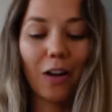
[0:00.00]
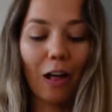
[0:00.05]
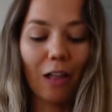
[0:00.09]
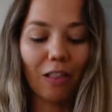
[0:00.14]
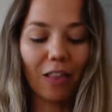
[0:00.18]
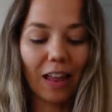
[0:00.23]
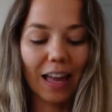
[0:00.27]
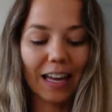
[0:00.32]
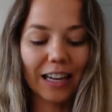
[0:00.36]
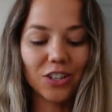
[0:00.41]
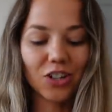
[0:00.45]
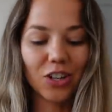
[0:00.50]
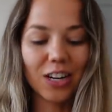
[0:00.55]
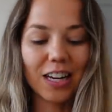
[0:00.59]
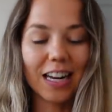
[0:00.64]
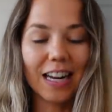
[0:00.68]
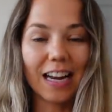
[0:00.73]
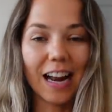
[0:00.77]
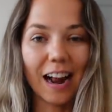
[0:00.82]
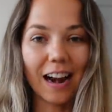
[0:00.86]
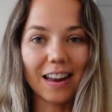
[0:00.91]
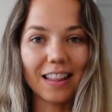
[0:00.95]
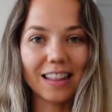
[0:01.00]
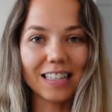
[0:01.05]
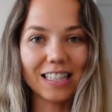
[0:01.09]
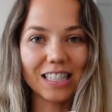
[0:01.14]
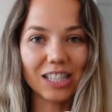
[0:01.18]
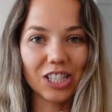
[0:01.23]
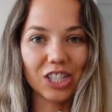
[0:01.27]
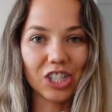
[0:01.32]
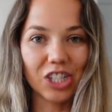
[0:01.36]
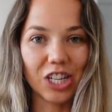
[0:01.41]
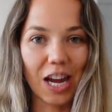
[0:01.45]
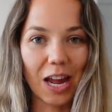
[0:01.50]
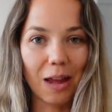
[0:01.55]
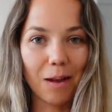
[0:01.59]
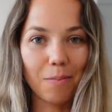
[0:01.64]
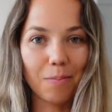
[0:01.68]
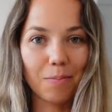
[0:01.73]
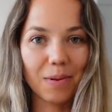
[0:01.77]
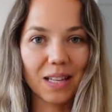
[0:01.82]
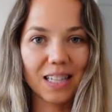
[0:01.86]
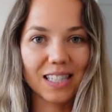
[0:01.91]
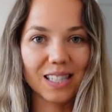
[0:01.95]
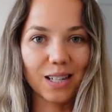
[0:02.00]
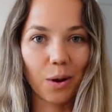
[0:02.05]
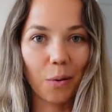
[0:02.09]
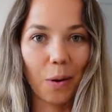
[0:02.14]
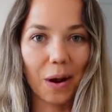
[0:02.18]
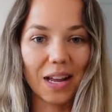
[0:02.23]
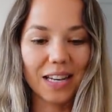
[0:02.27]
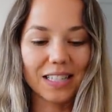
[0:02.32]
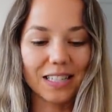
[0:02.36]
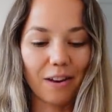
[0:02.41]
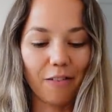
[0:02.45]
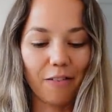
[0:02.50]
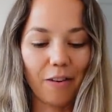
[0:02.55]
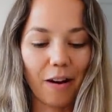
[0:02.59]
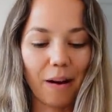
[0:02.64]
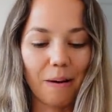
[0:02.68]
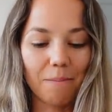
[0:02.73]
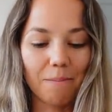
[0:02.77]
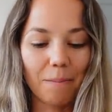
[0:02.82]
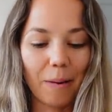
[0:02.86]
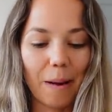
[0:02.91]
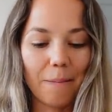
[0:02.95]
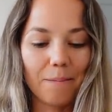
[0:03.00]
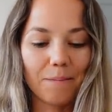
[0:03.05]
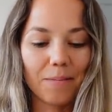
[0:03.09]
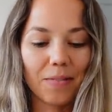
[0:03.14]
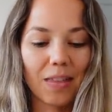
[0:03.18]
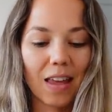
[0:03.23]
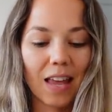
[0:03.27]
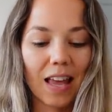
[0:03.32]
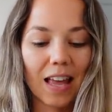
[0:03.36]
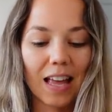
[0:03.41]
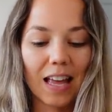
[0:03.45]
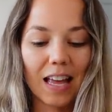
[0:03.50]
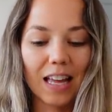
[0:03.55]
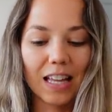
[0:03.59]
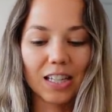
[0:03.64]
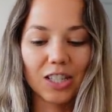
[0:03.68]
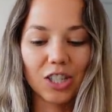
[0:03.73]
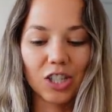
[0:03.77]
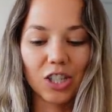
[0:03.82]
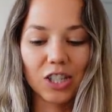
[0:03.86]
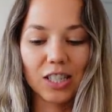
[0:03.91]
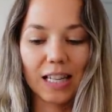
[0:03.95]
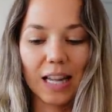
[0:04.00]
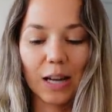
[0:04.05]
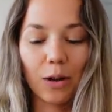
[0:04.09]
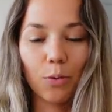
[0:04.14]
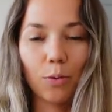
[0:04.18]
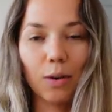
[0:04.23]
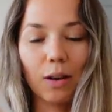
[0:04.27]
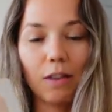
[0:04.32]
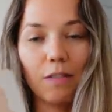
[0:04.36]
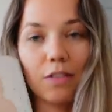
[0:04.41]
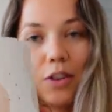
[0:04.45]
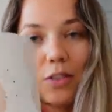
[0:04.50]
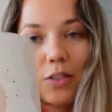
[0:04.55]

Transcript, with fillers: I'll like drinking out of this shape. It's quite different, but it's just like one of